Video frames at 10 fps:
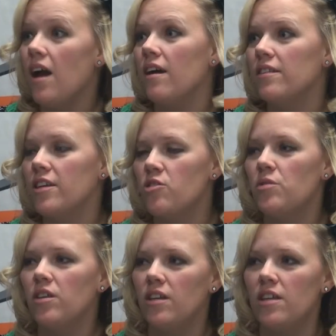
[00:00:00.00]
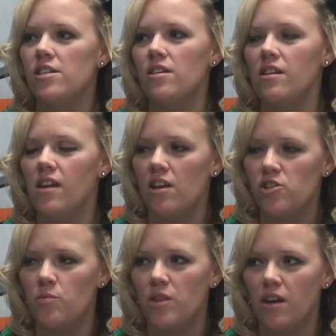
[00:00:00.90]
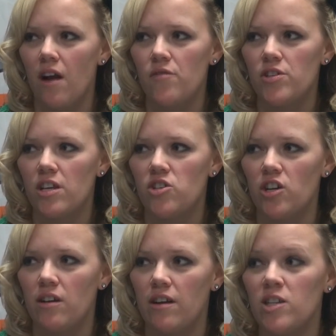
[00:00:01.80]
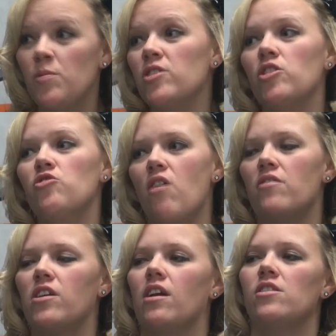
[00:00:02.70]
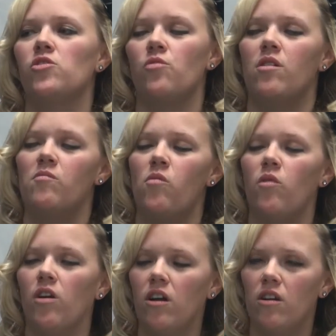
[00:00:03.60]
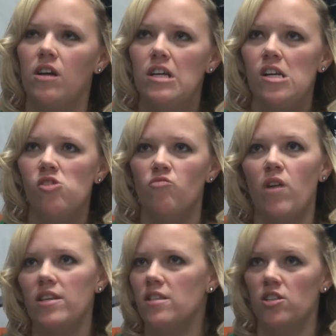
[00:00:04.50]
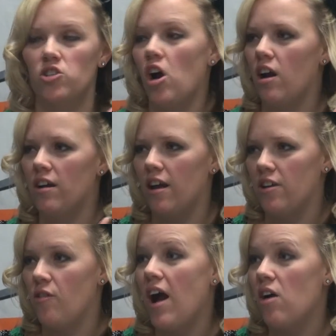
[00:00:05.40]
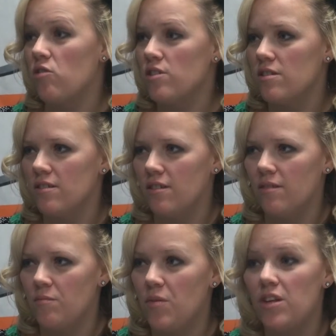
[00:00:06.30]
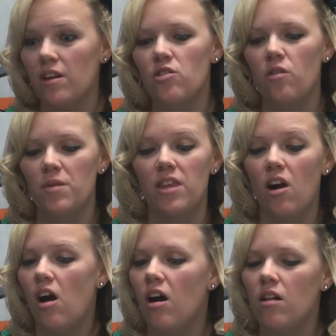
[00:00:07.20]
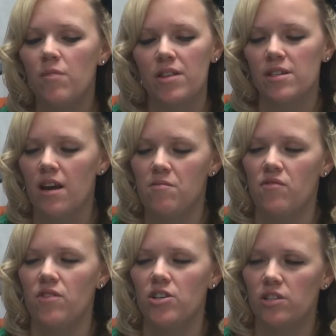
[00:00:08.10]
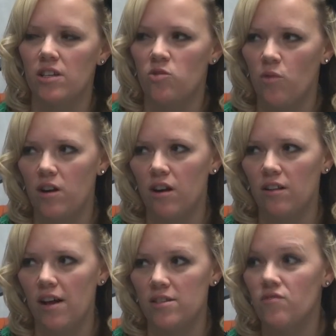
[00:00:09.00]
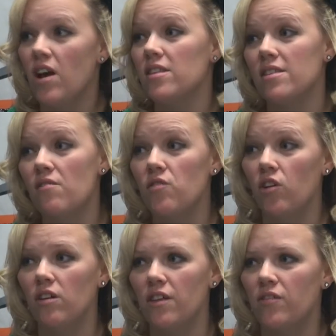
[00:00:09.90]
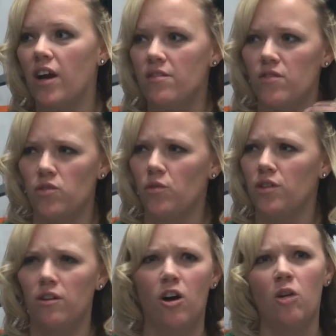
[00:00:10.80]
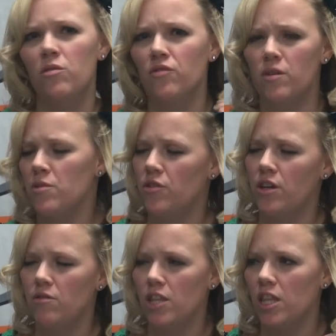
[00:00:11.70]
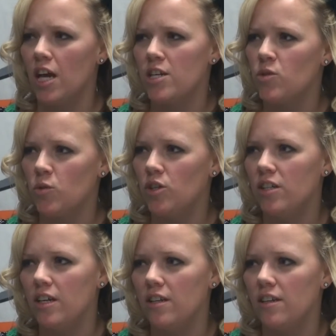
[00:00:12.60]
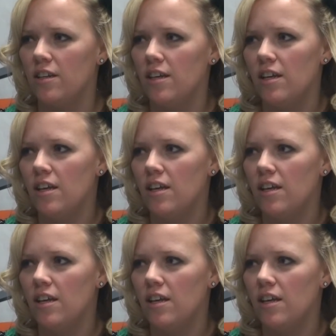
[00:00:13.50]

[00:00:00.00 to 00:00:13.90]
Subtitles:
Yeah, like you really need to engage them in the conversation, and especially draw the kids who are more reticent to talk, out. But they all, by the time they finish at least one art class, if not several, they've kind of this own little hub of community within the high school. And